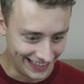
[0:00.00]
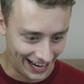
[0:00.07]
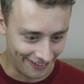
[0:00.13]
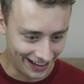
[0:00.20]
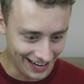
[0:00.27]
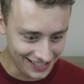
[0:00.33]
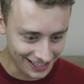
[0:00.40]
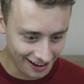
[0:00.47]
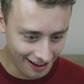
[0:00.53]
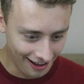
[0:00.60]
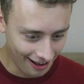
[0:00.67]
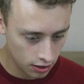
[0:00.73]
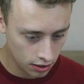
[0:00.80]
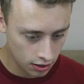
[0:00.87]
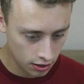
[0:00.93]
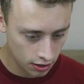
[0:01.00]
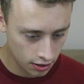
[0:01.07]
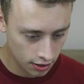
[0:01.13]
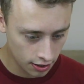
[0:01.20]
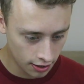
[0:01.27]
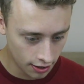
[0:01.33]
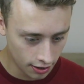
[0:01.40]
There he is.
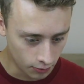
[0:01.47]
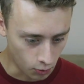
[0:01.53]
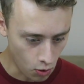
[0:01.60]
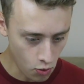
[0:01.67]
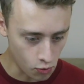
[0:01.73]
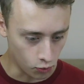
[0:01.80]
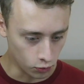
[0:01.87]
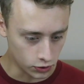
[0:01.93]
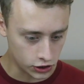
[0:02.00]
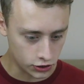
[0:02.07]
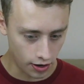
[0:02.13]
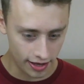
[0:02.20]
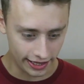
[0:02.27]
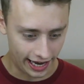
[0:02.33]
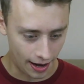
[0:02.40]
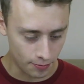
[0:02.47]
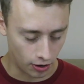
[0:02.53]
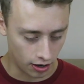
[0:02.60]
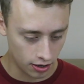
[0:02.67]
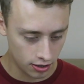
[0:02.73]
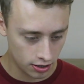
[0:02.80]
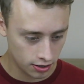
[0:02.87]
Whoa, straight in the
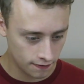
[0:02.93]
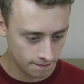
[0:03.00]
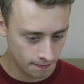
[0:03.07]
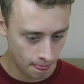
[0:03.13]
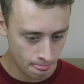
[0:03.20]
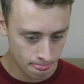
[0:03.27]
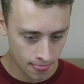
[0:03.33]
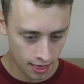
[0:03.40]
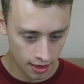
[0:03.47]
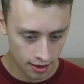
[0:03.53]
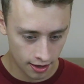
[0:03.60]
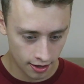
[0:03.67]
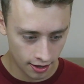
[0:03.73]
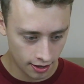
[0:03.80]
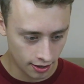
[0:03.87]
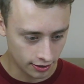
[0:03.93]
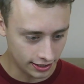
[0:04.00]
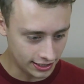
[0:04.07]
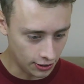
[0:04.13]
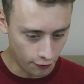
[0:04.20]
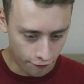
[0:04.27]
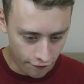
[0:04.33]
camera.
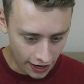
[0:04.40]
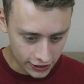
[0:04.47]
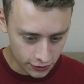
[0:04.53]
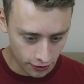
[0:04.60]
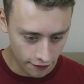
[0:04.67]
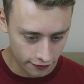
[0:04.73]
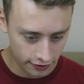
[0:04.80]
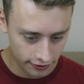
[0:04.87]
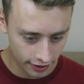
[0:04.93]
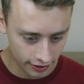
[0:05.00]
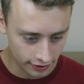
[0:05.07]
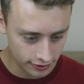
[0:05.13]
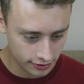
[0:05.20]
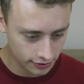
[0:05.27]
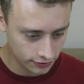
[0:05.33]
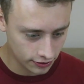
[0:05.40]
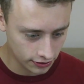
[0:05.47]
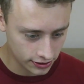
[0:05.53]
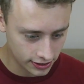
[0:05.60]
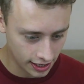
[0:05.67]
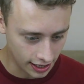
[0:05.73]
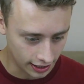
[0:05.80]
These little effects all over the things. It
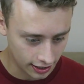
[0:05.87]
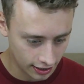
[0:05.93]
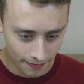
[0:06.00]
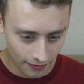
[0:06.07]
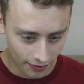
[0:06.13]
looks sick.